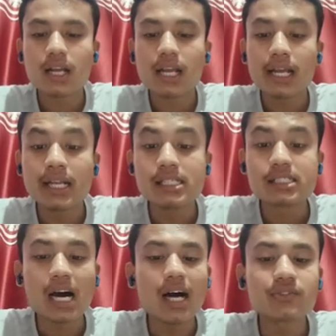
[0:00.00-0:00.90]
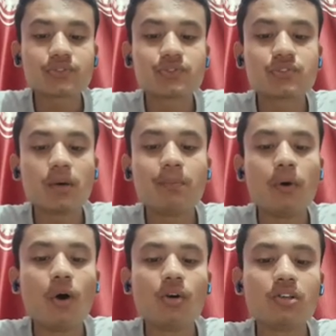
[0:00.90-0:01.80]
In tasks so
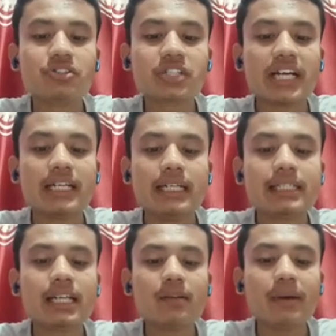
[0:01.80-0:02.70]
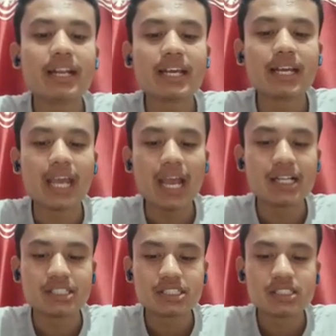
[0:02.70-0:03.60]
bold can little men
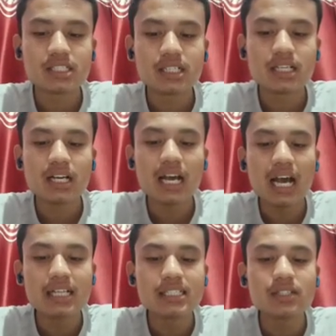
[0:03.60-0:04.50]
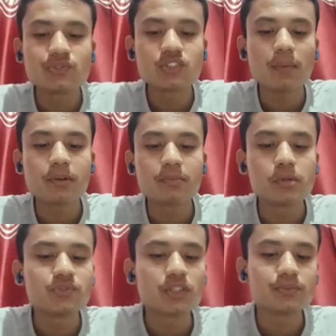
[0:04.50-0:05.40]
engage, and in soft
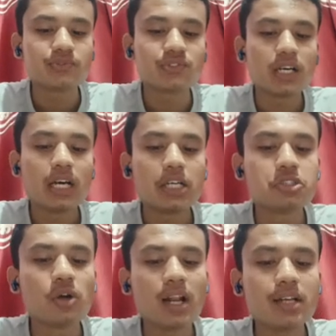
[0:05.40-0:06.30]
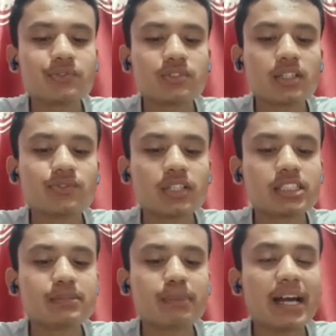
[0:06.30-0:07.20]
bosoms dwells
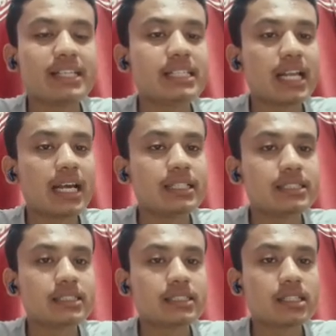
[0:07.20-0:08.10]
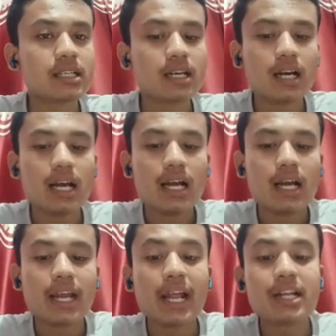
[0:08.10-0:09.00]
such mighty rage.
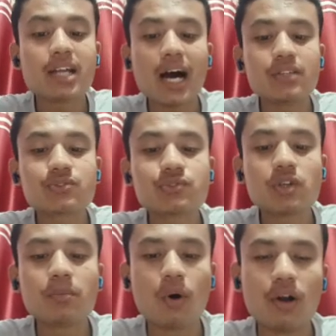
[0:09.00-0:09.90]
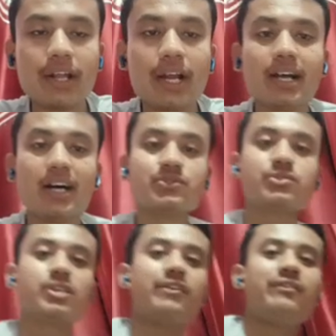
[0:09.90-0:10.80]
In tasks so bold, here tasks
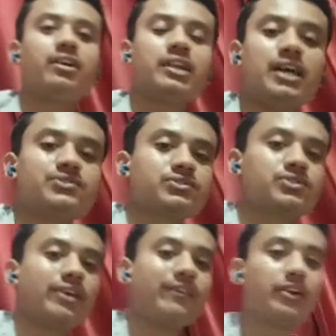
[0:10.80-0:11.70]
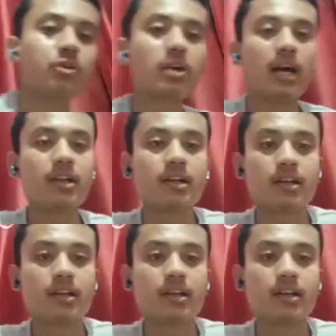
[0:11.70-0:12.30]
refer to cut